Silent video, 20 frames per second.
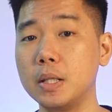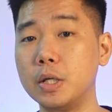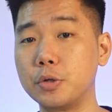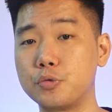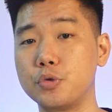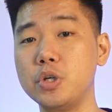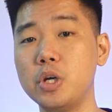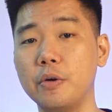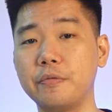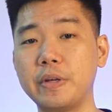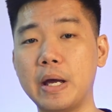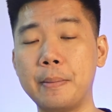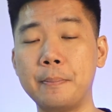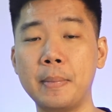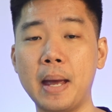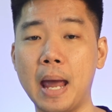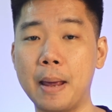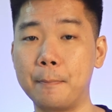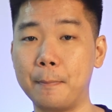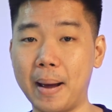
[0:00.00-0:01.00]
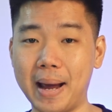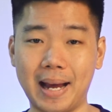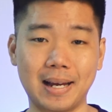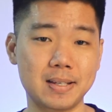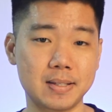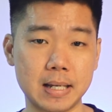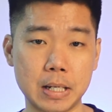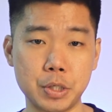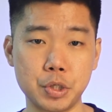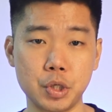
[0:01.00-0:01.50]
The three of them, and by
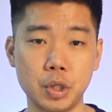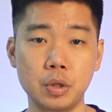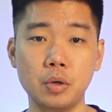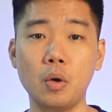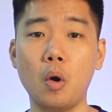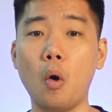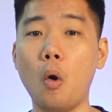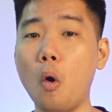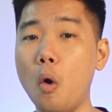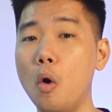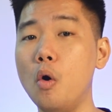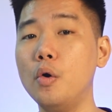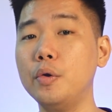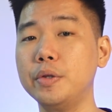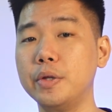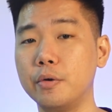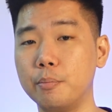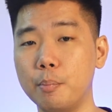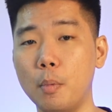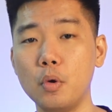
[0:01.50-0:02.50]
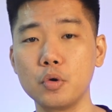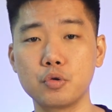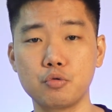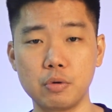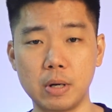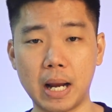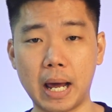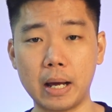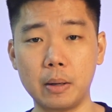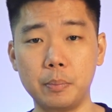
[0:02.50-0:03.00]
extension, all the most
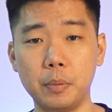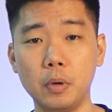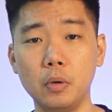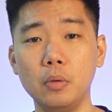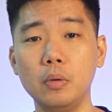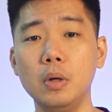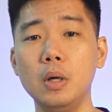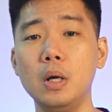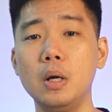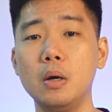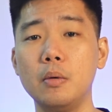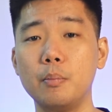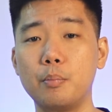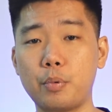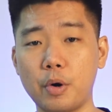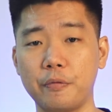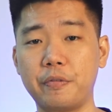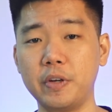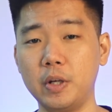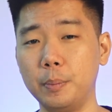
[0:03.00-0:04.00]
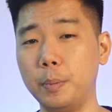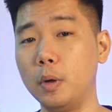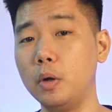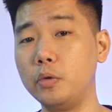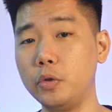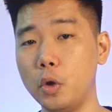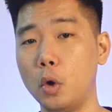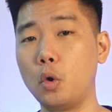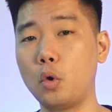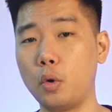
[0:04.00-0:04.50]
reliable, profitable
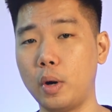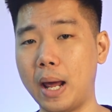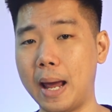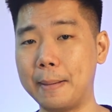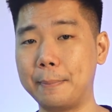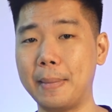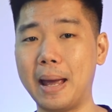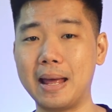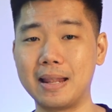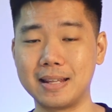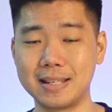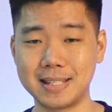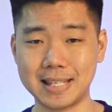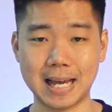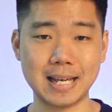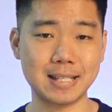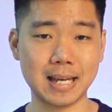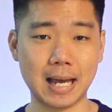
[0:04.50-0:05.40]
no-code app and SaaS